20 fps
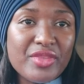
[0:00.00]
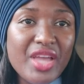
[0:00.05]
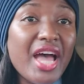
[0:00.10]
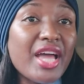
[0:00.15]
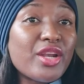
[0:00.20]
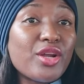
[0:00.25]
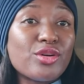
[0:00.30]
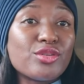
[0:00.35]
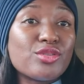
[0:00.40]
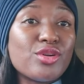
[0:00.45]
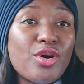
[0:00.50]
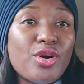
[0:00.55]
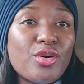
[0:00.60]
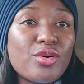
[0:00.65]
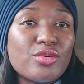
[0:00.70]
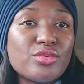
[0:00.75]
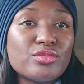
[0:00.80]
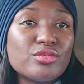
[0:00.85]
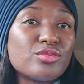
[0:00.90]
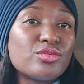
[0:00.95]
I don't
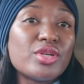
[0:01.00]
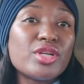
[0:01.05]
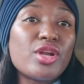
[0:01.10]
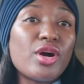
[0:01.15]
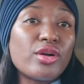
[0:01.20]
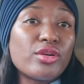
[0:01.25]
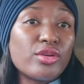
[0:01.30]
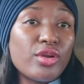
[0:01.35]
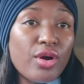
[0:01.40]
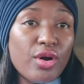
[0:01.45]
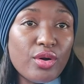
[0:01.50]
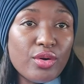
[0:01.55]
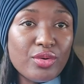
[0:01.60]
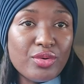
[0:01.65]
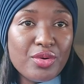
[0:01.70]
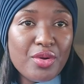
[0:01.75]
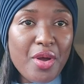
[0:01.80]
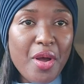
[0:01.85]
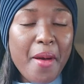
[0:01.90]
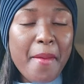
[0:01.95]
know. We don't
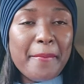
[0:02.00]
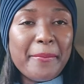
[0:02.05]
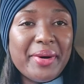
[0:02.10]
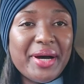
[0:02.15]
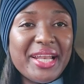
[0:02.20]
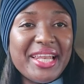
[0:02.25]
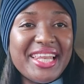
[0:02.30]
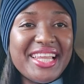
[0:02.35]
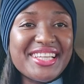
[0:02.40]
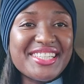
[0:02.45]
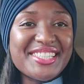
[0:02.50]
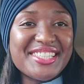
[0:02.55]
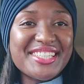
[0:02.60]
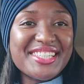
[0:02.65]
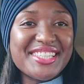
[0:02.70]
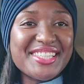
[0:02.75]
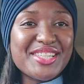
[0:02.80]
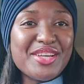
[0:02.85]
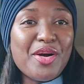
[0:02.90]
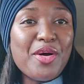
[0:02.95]
know. But let's
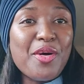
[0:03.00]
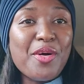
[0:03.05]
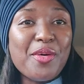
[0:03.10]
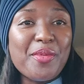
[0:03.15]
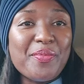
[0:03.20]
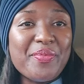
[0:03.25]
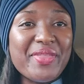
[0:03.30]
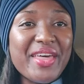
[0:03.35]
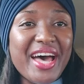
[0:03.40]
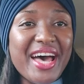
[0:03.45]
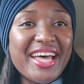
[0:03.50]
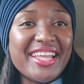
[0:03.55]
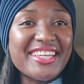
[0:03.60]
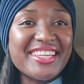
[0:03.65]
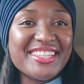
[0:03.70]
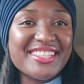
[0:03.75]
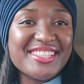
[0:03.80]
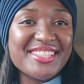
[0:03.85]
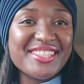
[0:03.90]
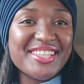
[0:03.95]
just hope
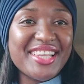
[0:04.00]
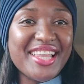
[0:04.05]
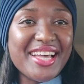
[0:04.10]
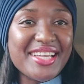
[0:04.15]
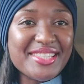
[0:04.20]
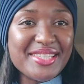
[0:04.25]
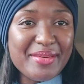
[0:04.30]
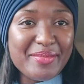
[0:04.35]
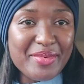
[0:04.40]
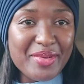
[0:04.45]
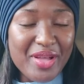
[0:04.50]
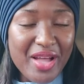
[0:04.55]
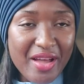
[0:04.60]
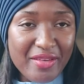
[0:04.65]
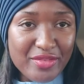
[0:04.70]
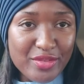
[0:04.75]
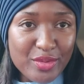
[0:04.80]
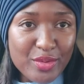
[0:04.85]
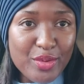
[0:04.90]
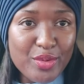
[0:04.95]
that this is the last time you'll
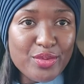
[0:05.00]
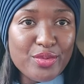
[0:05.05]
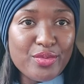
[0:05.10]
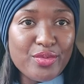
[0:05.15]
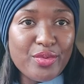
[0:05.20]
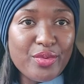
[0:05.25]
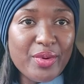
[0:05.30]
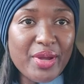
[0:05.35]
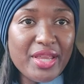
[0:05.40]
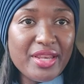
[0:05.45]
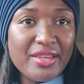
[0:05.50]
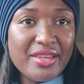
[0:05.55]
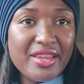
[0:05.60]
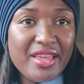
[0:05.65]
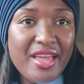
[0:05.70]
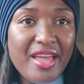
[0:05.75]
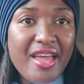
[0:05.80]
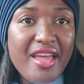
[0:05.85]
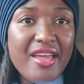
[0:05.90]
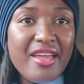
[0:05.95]
have to go through it.
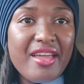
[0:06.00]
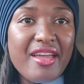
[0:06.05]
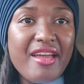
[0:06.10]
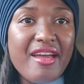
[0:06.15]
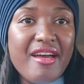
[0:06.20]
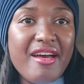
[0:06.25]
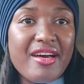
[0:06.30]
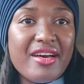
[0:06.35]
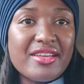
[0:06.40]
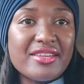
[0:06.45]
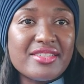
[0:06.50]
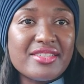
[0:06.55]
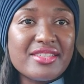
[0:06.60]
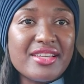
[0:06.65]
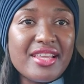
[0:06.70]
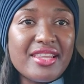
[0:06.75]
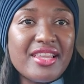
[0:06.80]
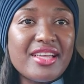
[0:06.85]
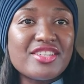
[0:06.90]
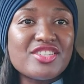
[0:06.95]
And
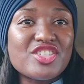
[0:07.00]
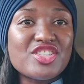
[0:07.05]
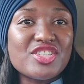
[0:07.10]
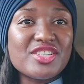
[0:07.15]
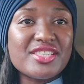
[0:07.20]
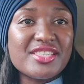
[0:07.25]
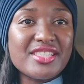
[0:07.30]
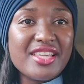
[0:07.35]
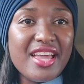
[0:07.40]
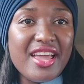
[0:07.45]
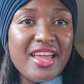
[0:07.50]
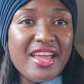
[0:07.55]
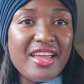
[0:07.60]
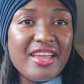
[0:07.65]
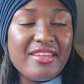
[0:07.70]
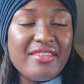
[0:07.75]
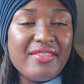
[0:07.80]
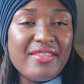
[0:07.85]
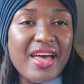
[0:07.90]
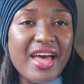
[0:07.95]
let's just
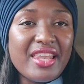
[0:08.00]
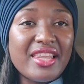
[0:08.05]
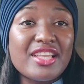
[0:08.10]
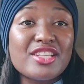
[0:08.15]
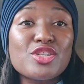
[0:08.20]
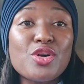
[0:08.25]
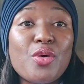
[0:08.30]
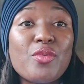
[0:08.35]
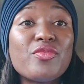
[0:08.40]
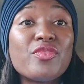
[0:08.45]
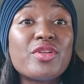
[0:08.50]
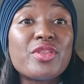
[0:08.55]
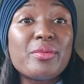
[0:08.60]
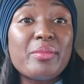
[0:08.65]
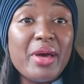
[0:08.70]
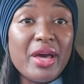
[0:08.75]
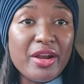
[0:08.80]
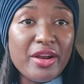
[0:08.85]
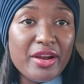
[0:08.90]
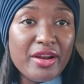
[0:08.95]
say that let's hope for the
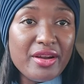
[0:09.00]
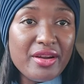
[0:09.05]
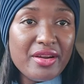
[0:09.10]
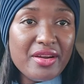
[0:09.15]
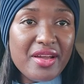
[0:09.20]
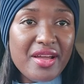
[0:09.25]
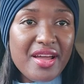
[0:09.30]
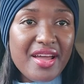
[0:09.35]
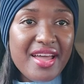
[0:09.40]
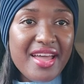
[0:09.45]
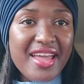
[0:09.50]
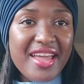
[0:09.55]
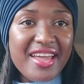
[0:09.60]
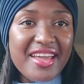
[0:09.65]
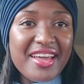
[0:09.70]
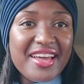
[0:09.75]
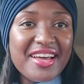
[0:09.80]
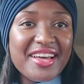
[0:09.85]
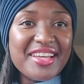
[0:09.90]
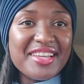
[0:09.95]
better
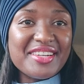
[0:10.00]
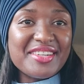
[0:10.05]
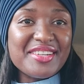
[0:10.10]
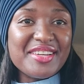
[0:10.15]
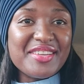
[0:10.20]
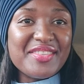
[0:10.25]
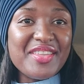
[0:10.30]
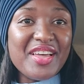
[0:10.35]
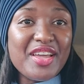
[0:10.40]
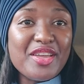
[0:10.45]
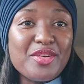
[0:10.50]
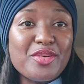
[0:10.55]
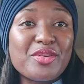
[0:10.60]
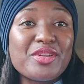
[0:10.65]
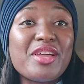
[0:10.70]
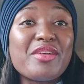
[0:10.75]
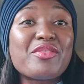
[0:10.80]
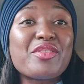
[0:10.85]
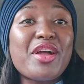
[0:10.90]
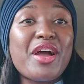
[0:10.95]
and that
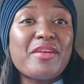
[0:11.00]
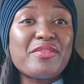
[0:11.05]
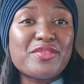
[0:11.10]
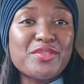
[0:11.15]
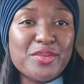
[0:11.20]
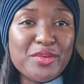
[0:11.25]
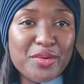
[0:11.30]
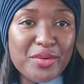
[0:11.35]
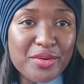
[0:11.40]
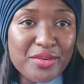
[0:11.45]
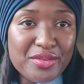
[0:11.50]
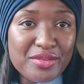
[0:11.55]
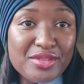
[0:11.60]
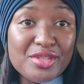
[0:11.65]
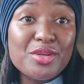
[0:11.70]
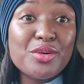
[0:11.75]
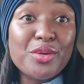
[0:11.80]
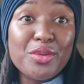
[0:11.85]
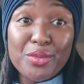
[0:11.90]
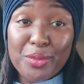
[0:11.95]
you'll never have to
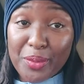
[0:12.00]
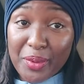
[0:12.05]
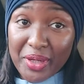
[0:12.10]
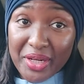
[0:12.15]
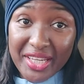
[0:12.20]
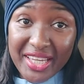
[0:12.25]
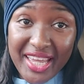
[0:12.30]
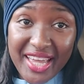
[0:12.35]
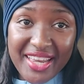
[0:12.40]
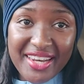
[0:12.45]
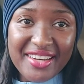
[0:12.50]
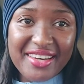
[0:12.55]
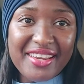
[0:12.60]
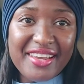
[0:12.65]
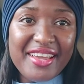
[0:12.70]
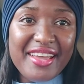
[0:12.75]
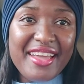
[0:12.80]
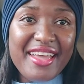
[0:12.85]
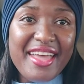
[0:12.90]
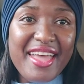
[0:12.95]
go through it again.
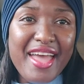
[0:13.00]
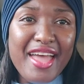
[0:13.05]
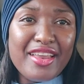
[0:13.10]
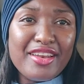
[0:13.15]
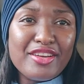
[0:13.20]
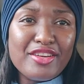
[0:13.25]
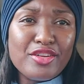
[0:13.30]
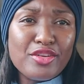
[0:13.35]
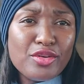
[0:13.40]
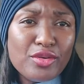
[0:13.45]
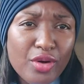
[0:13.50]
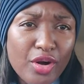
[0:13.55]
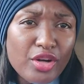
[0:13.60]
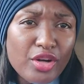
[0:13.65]
And you